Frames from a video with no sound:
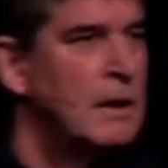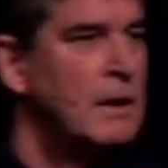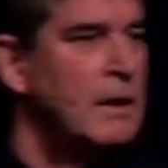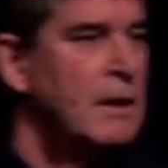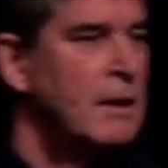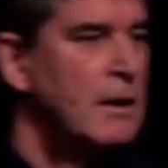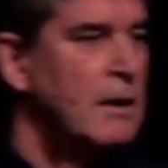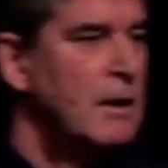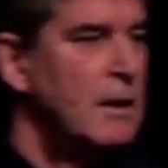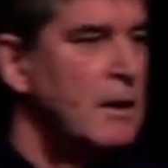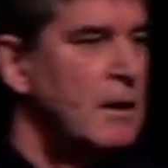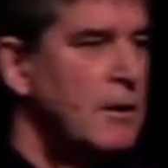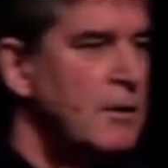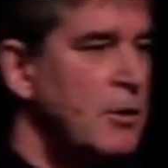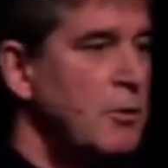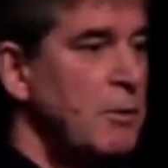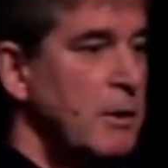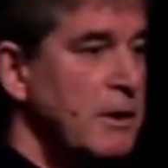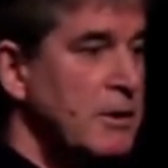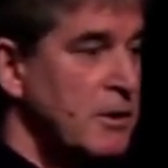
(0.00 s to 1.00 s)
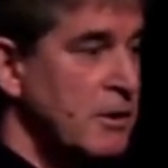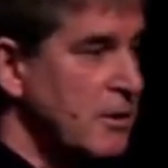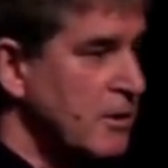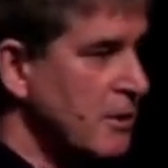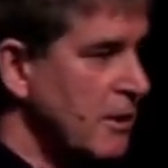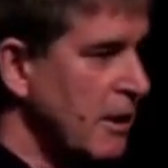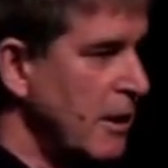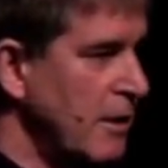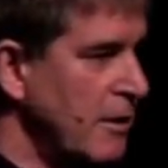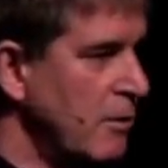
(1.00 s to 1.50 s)
Two reasons in those
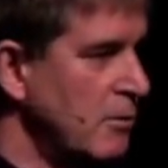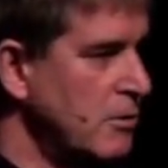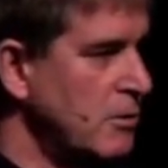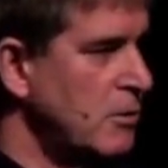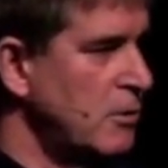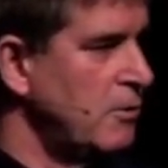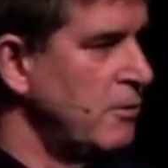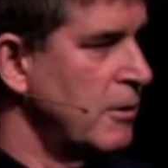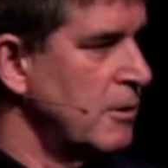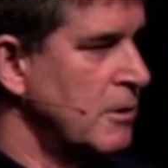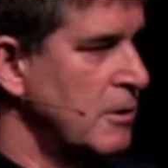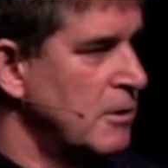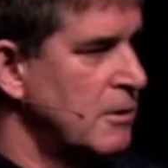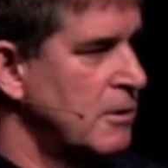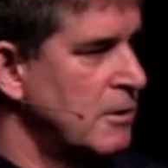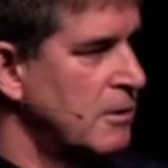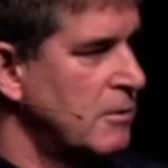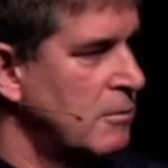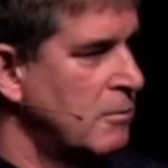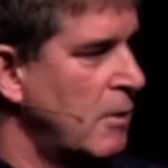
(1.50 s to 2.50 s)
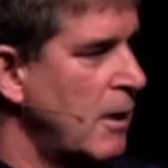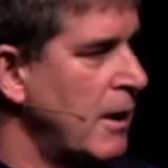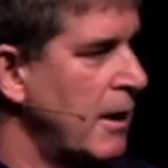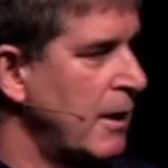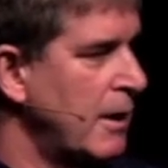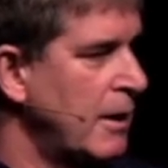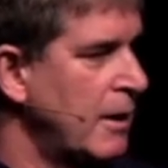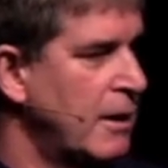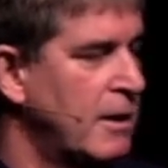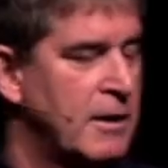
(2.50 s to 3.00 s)
two verses why
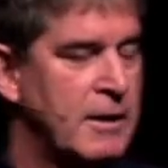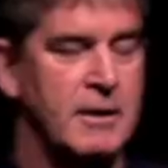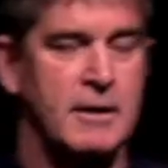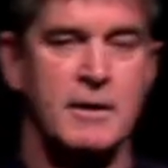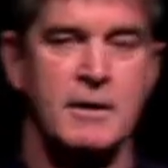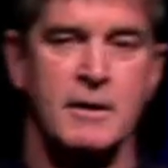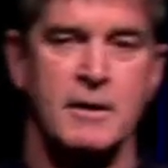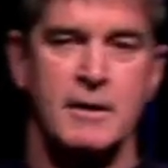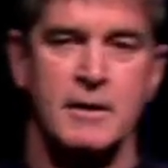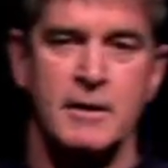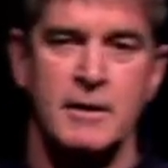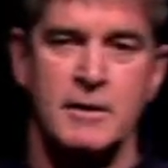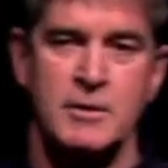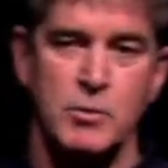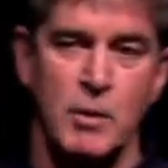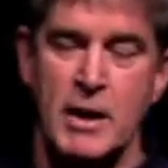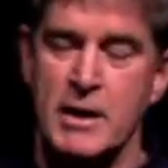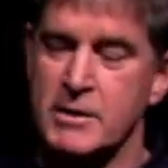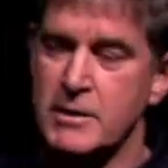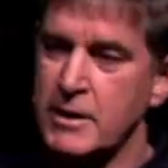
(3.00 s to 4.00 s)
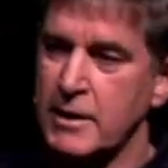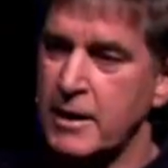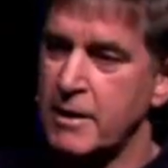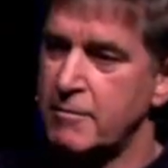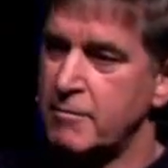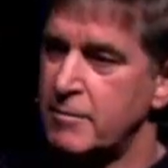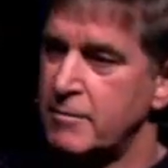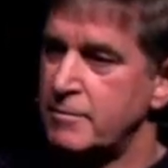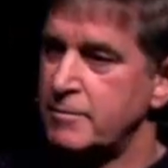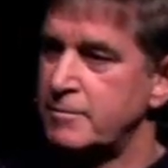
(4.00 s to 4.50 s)
it's wise to give.
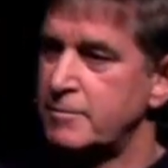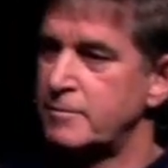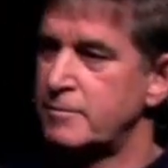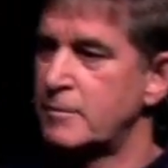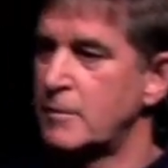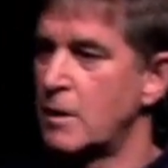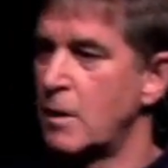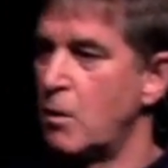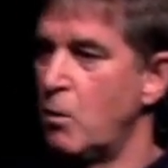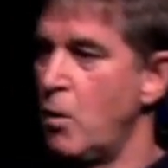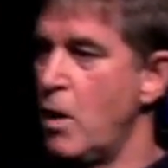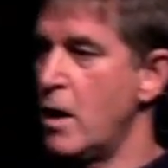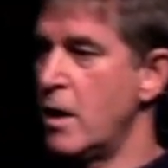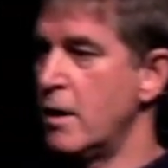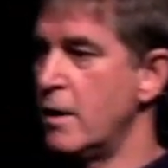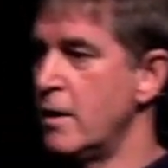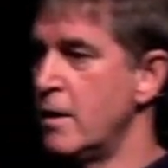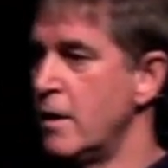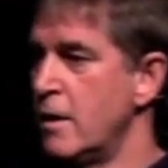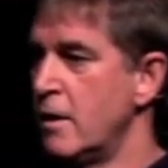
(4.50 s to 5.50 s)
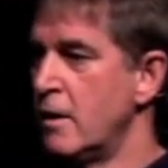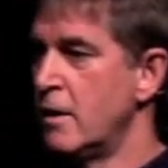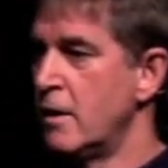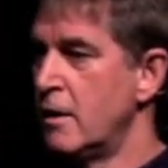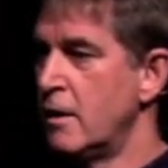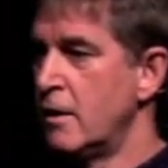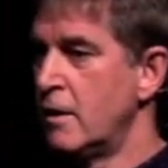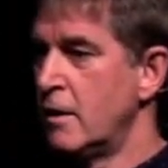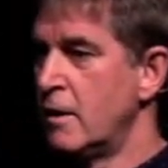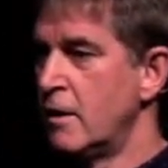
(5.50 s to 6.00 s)
One,
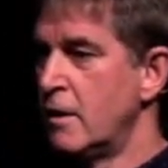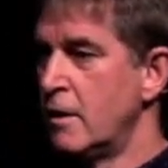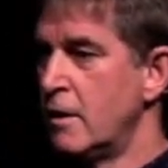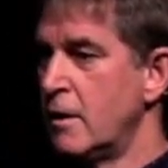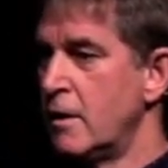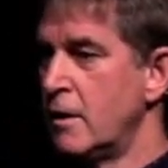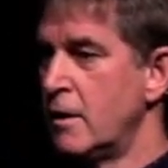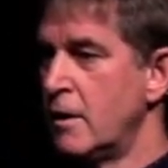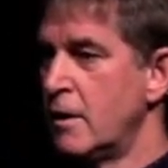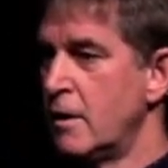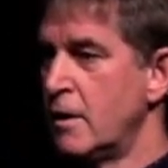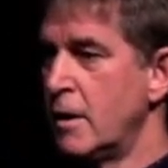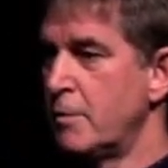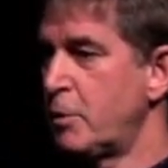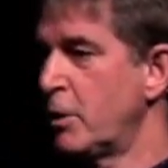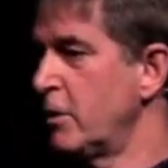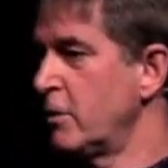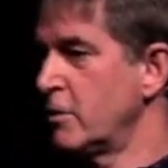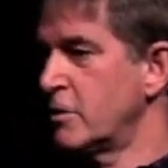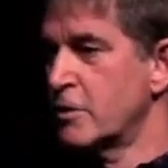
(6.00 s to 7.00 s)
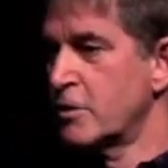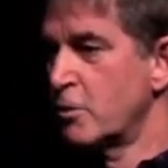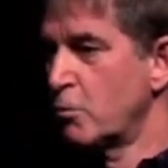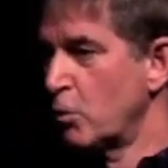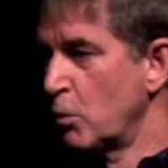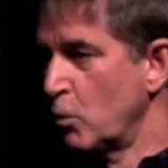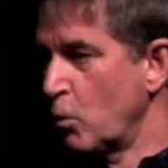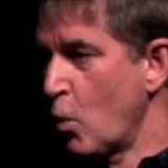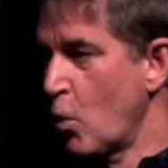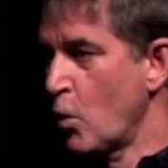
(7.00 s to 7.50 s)
it produces a
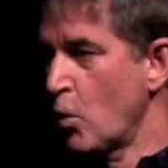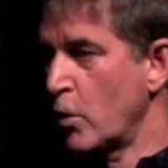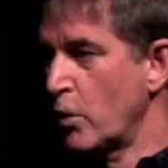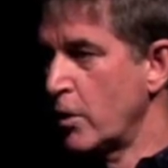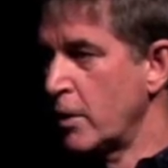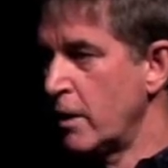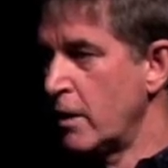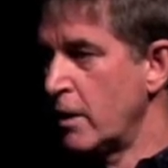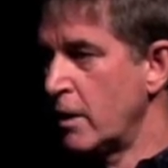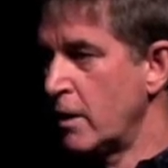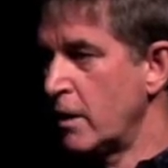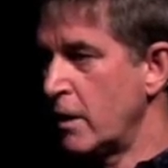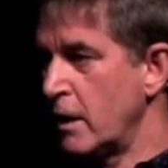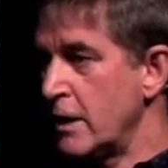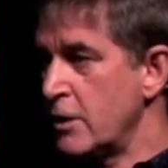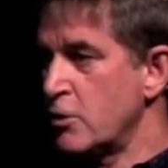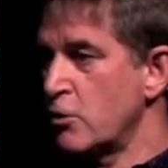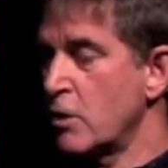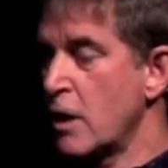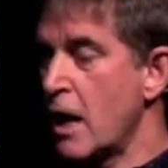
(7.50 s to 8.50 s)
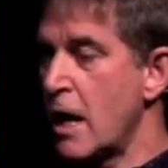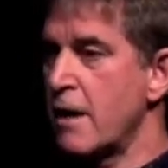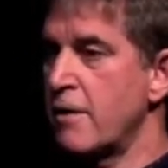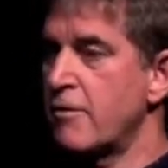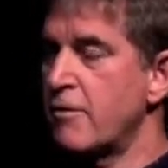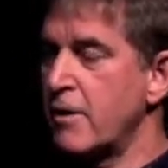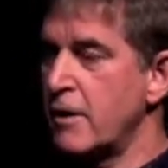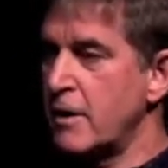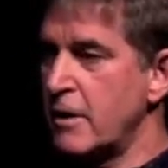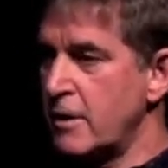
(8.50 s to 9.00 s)
reward in your life and in
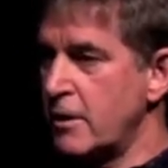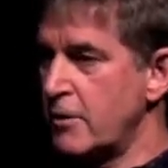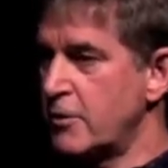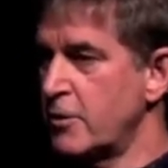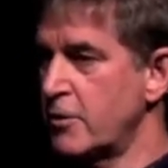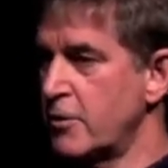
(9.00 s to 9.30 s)
eternity.